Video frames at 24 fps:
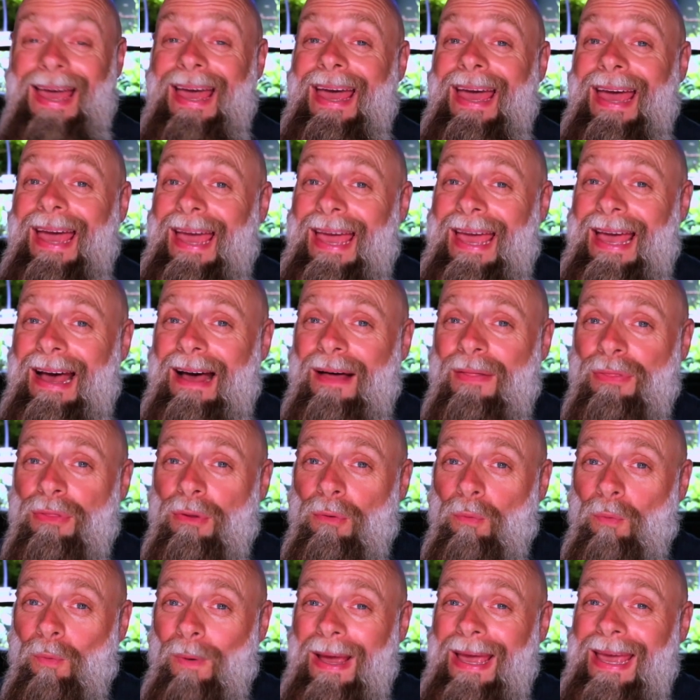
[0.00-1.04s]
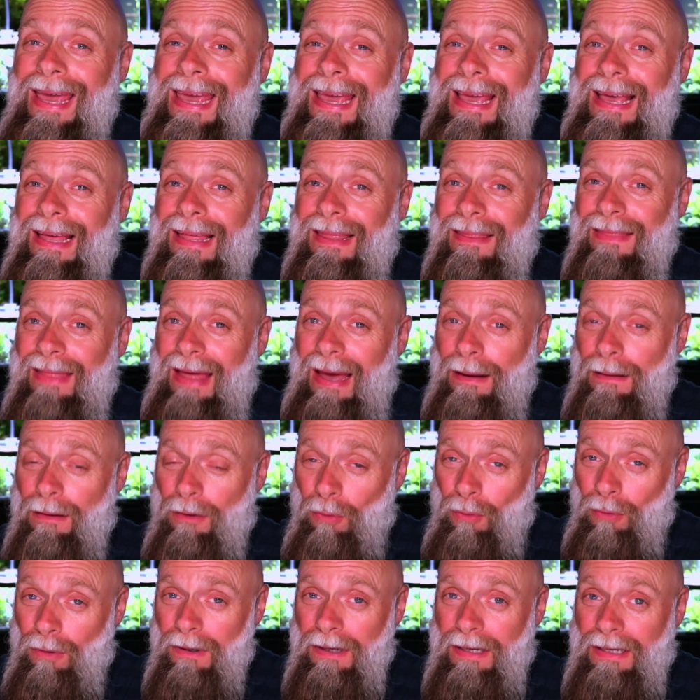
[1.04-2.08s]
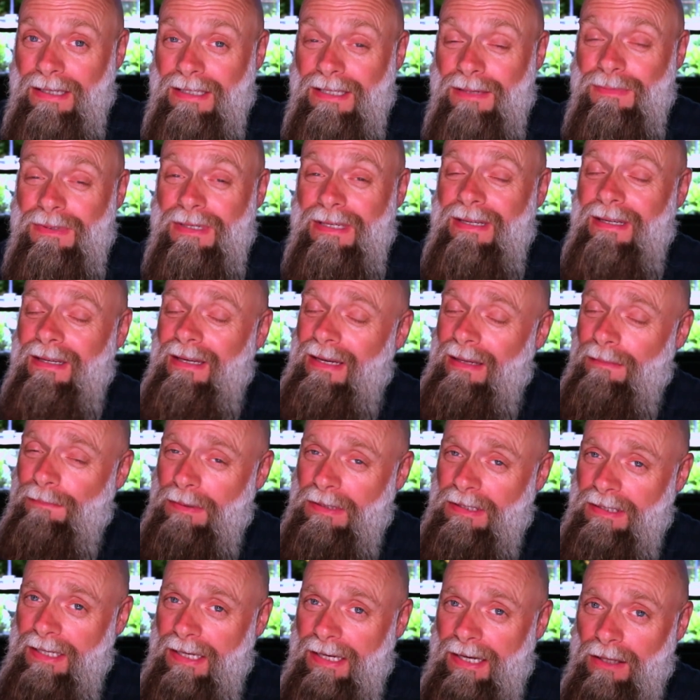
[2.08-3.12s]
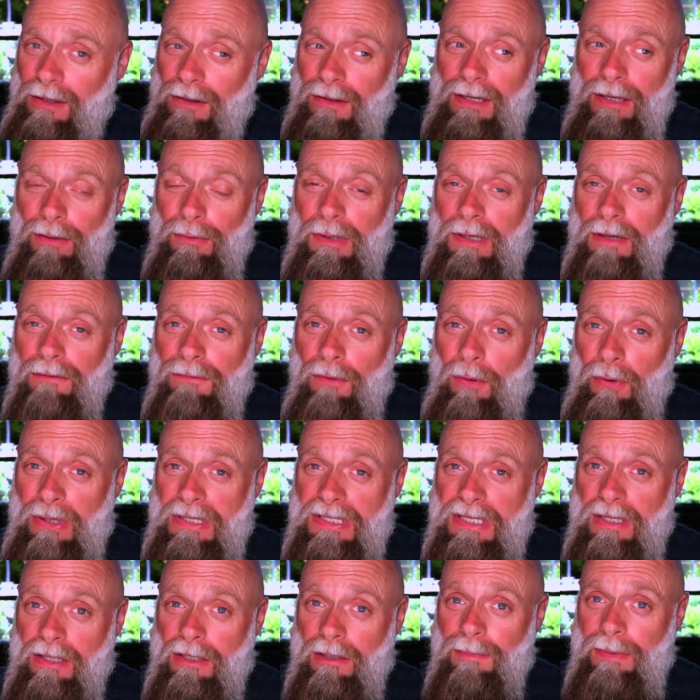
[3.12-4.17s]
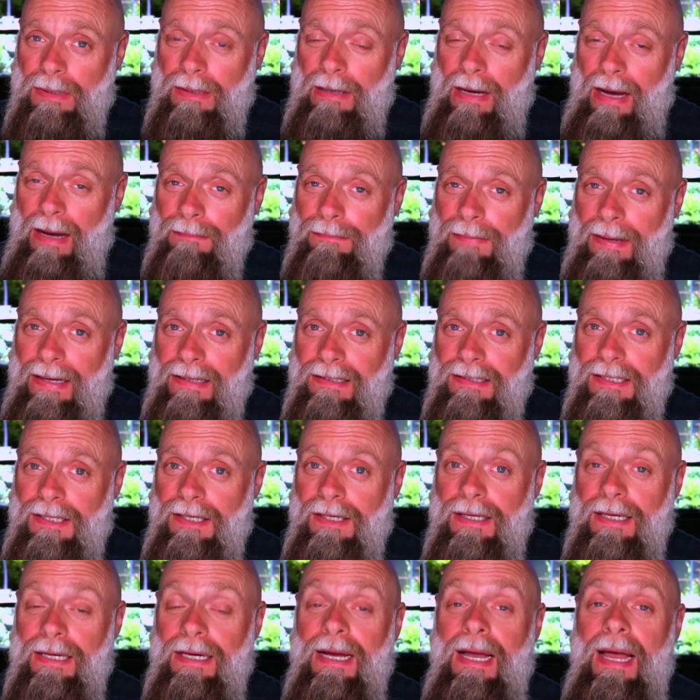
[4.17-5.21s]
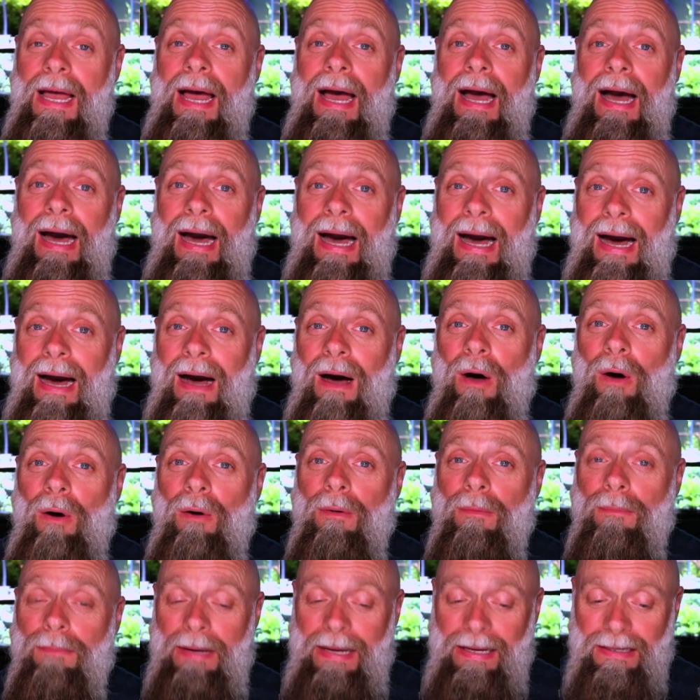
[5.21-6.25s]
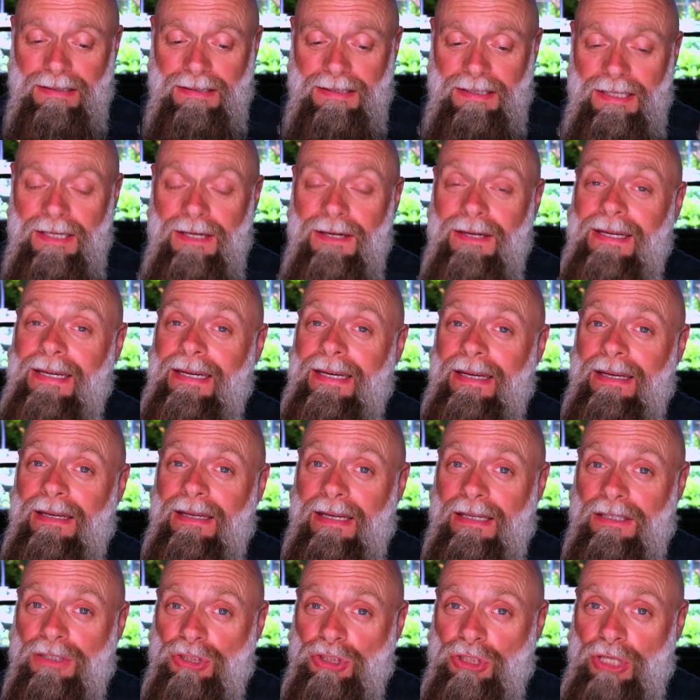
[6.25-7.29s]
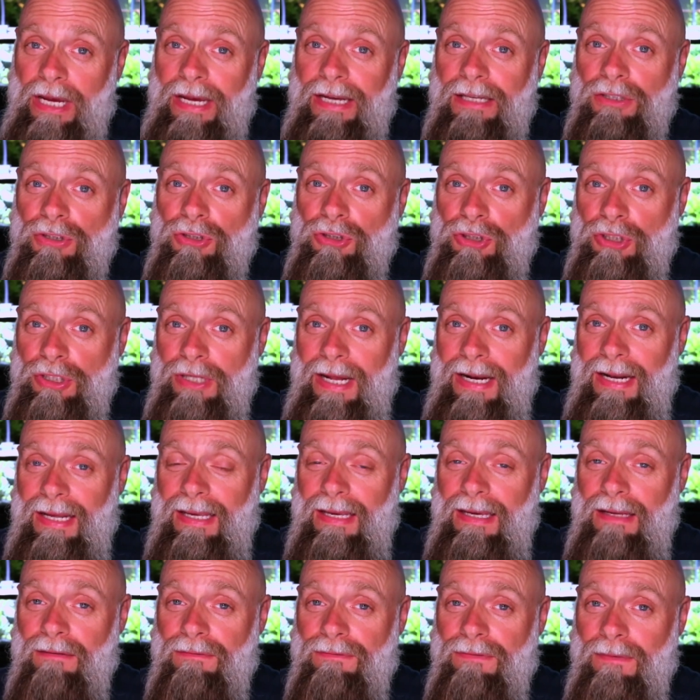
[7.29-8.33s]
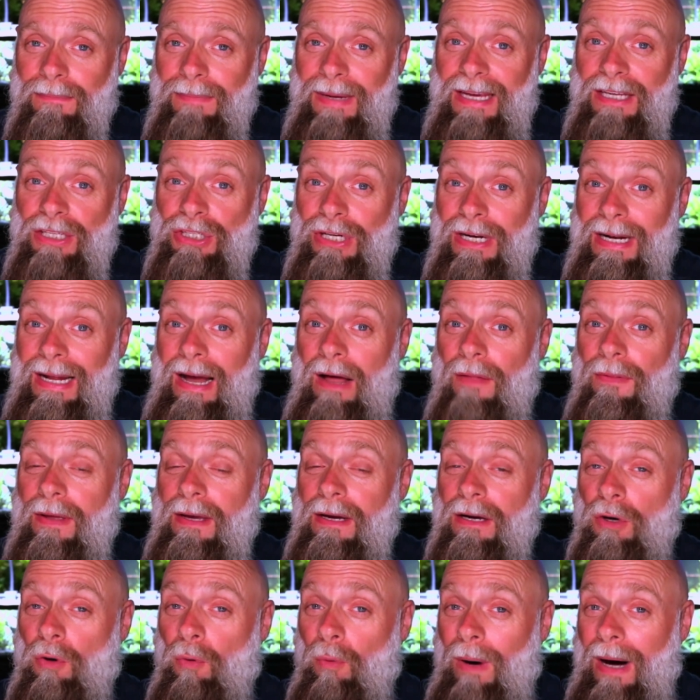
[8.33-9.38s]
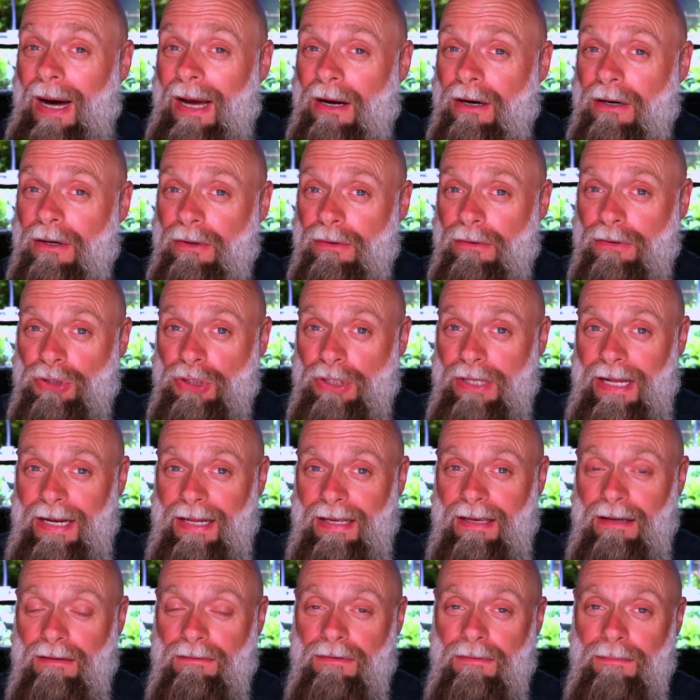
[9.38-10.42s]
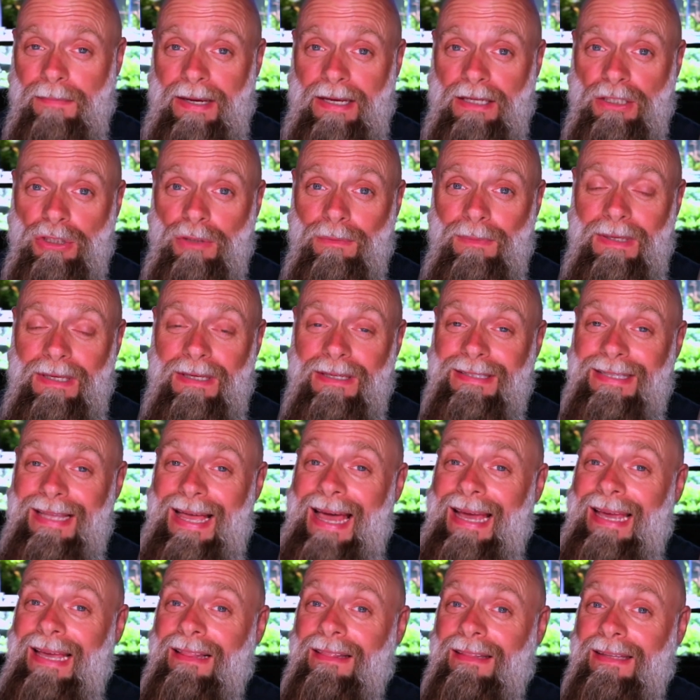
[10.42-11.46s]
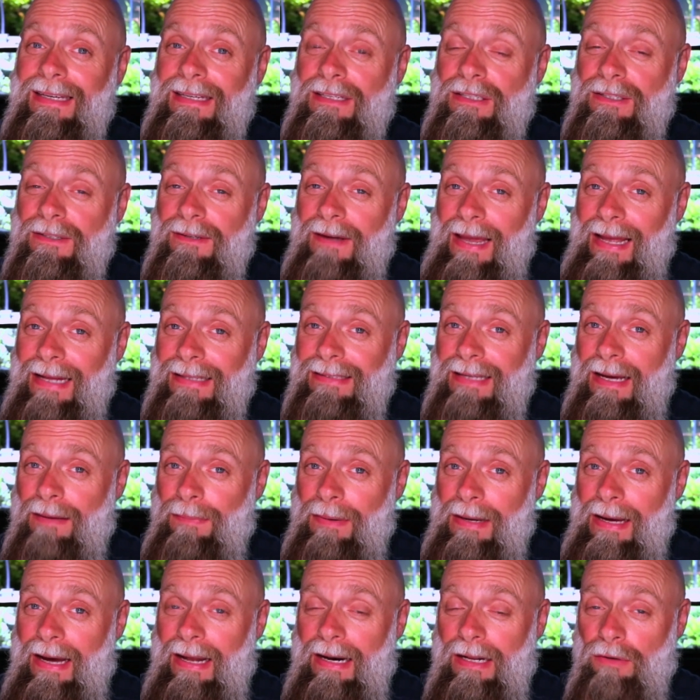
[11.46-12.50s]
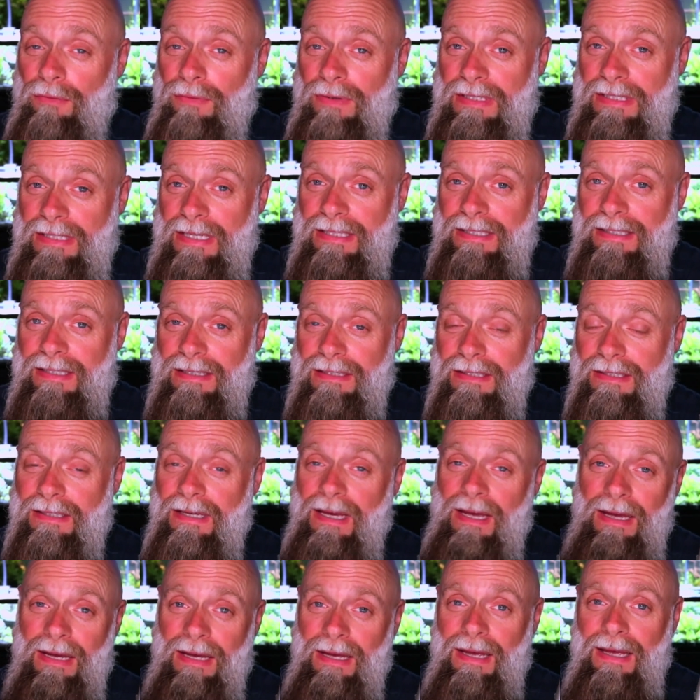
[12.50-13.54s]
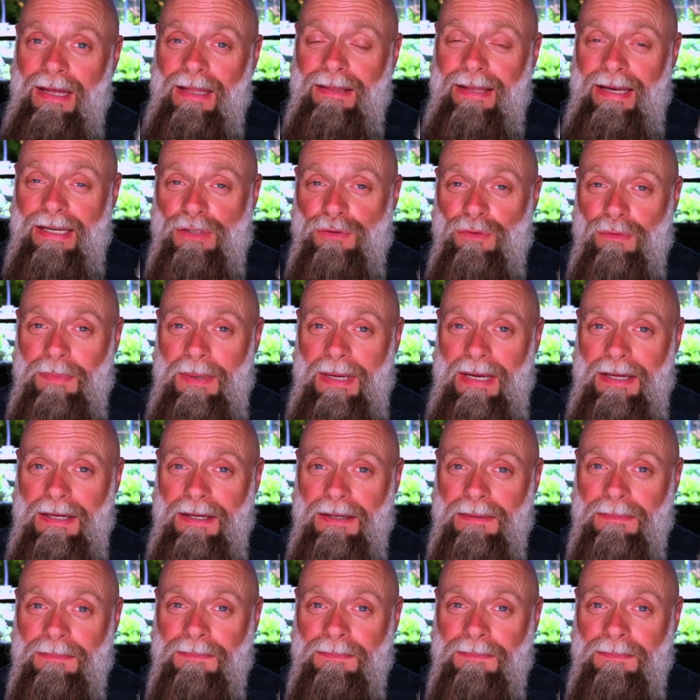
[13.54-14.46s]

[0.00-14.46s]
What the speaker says: and the way that organisms, in particular here we're going to focus a little bit on bacteria, how bacteria exchange genetic information and how they acquire new genetic information, because that can lead to antibiotic resistance. Thanks for being here.